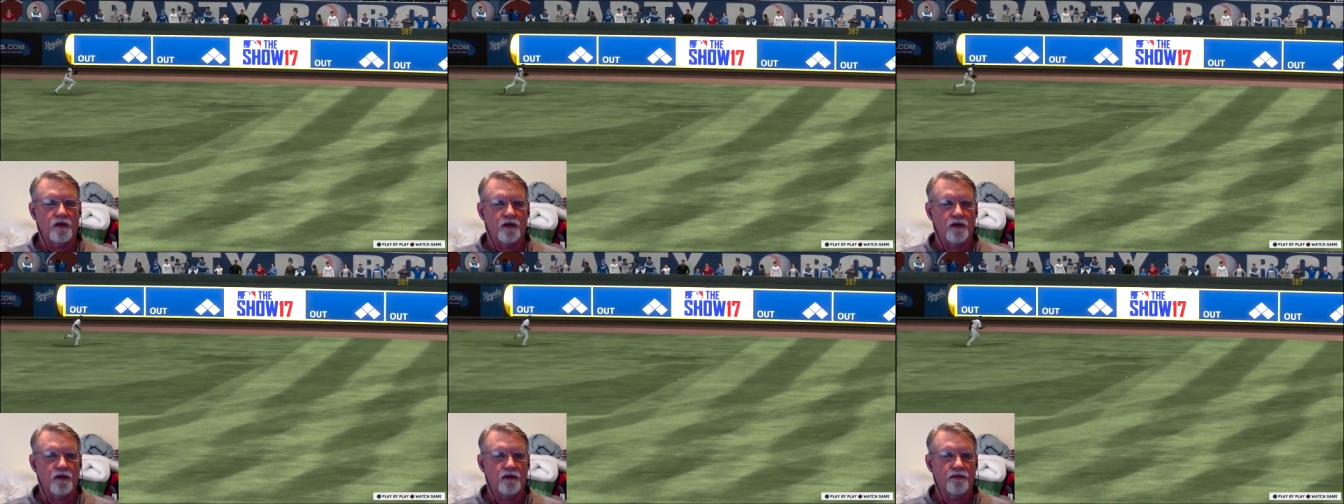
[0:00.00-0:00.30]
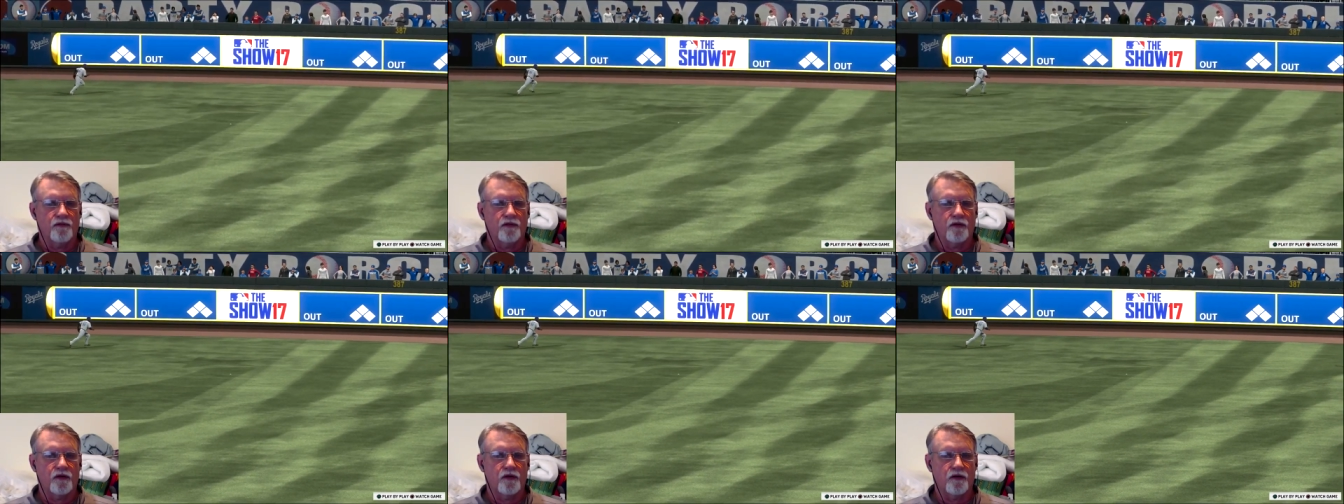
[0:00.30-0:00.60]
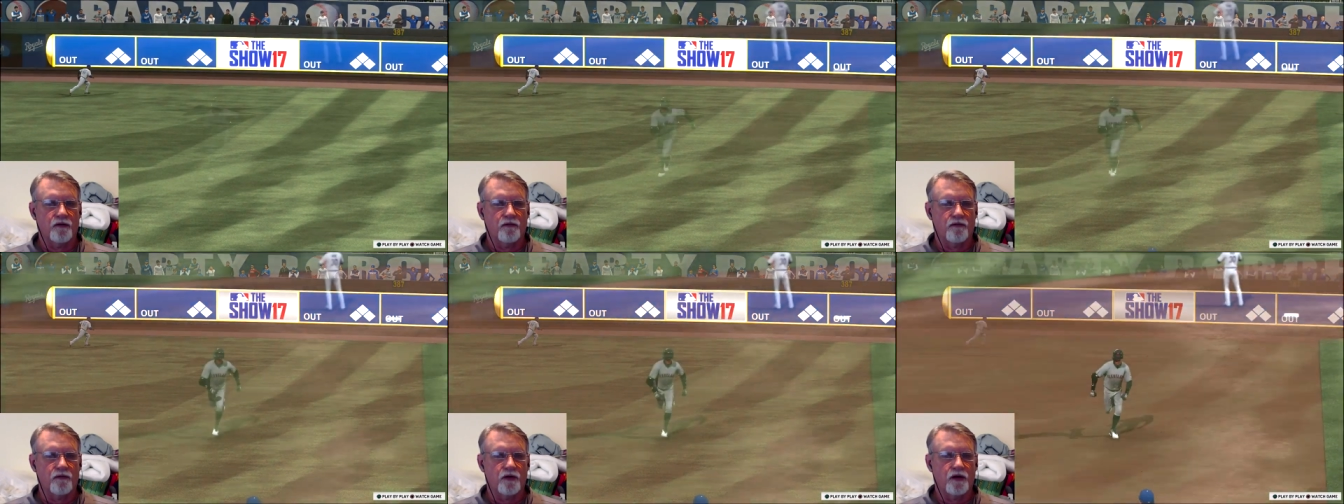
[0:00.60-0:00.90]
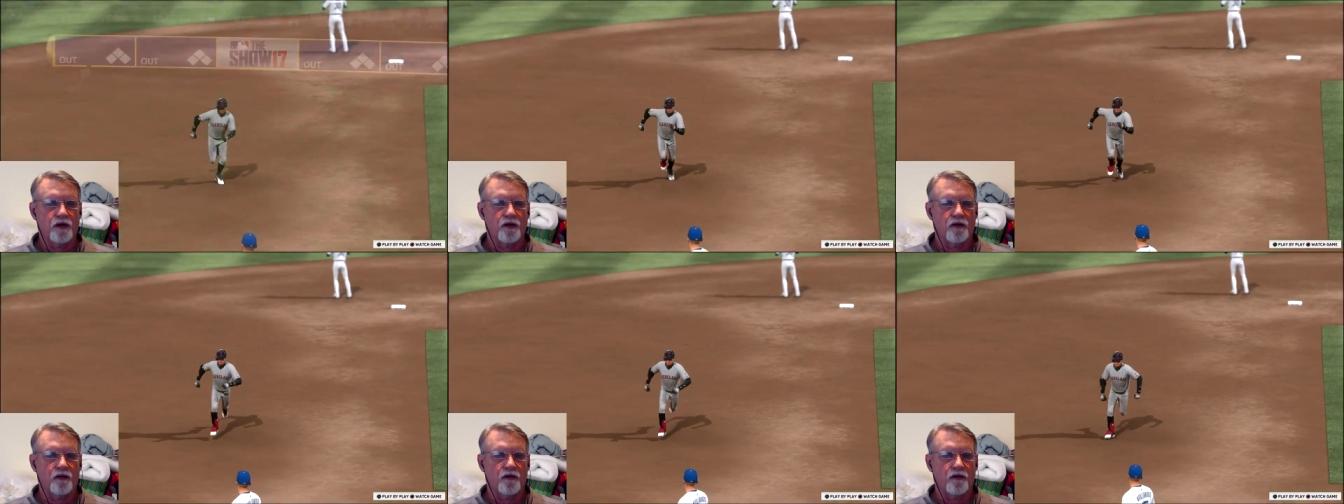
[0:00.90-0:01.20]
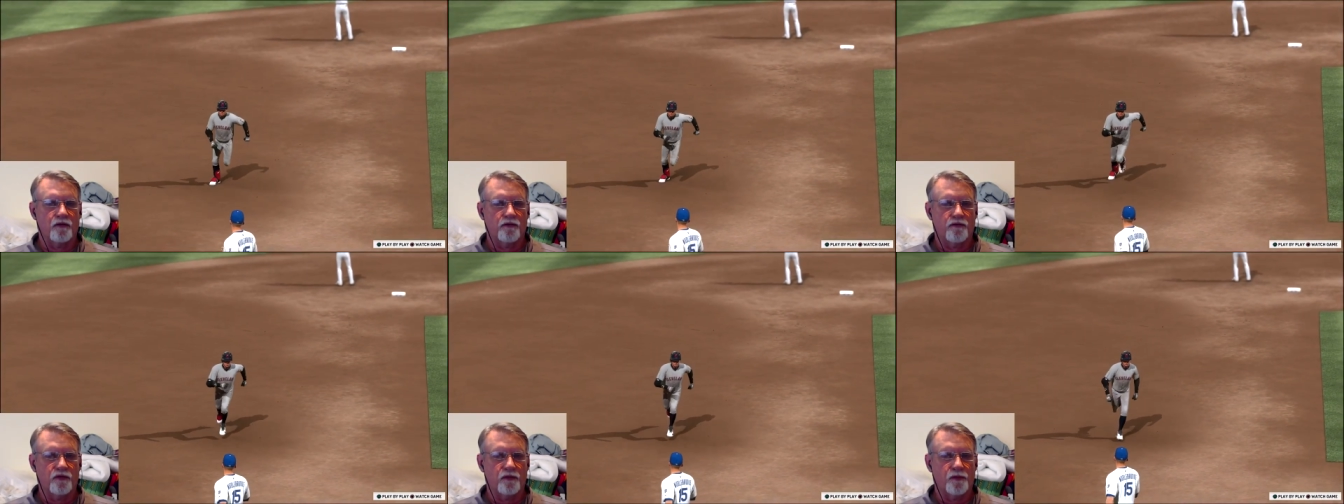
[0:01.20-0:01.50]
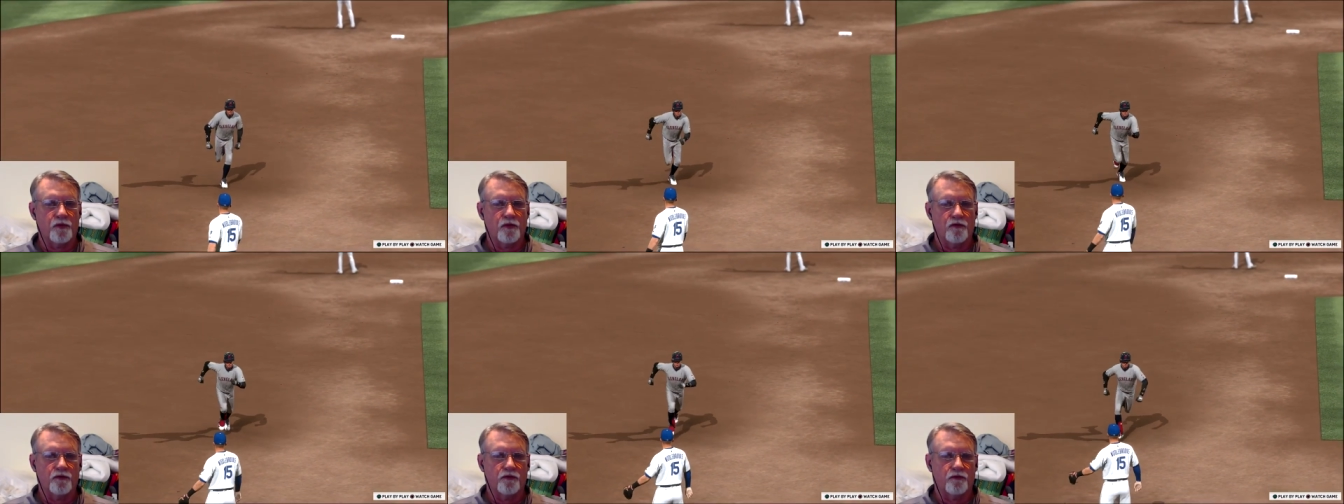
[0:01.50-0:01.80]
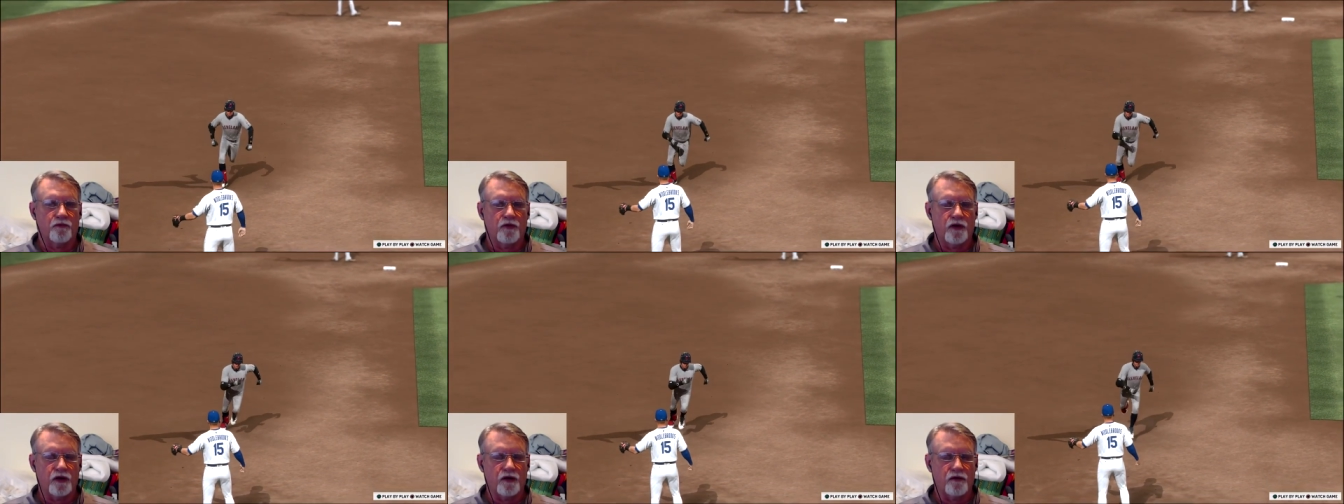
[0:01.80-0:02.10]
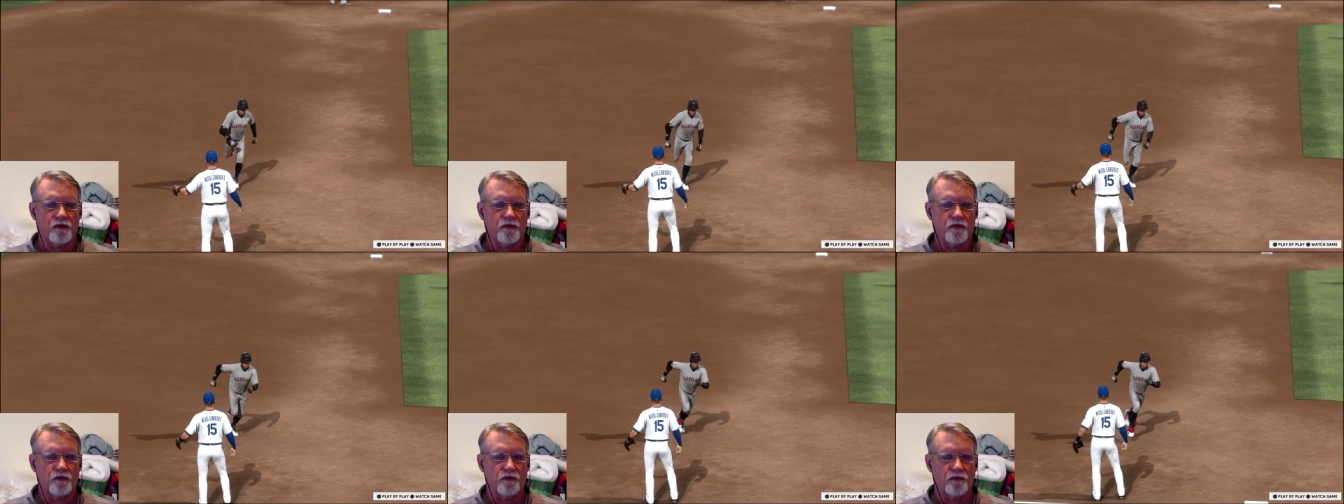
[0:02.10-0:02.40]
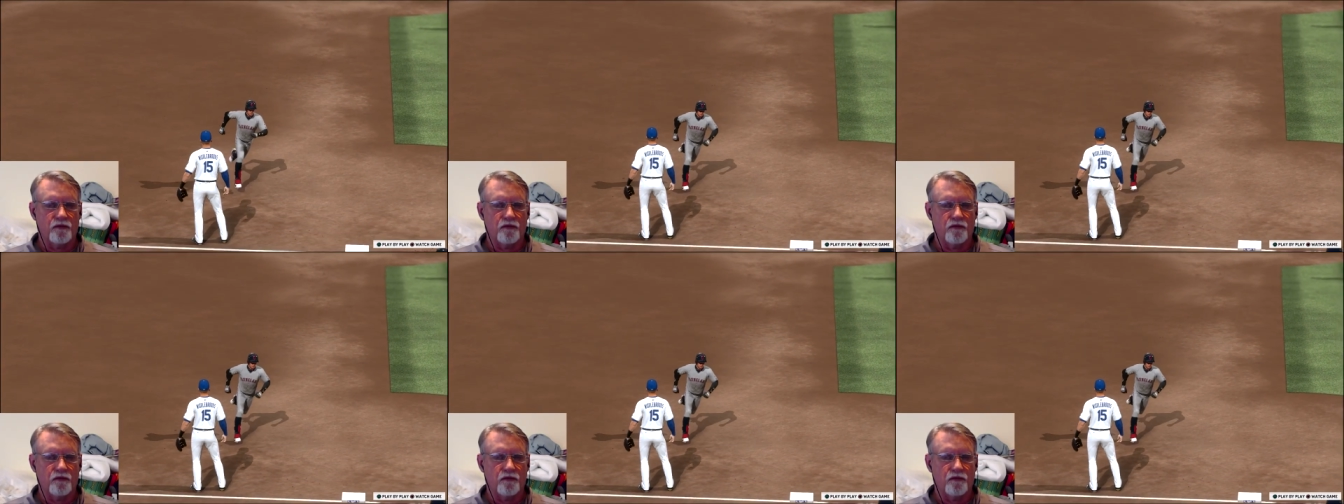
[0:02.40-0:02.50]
of a career triples record.